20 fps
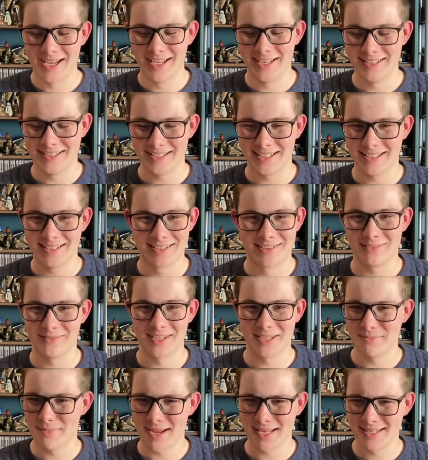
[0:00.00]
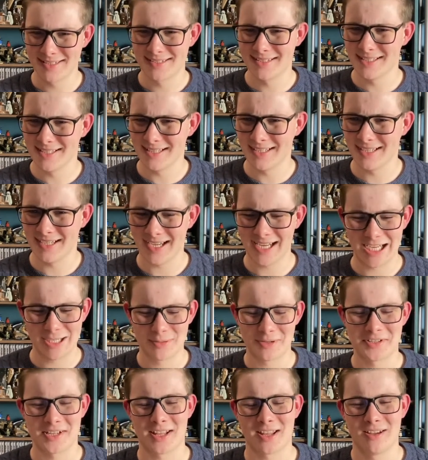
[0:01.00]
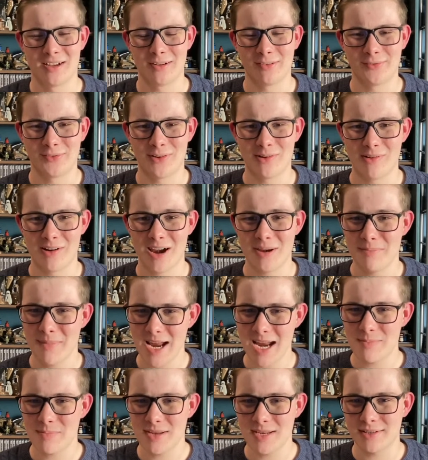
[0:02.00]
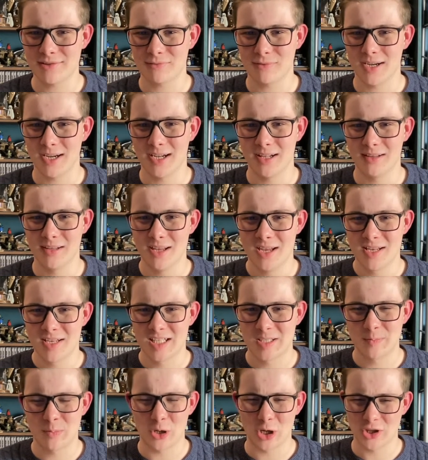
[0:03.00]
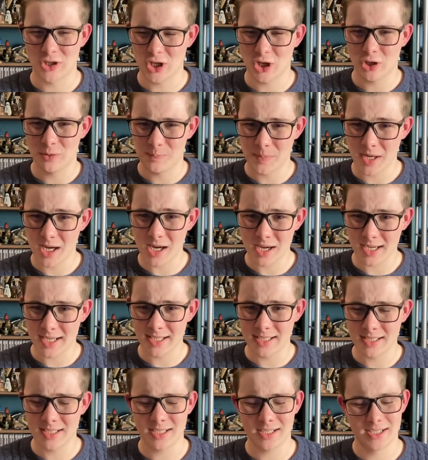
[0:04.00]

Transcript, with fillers: and sort of lamenting at how much they're going for, and maybe as well spotting the odd bargain.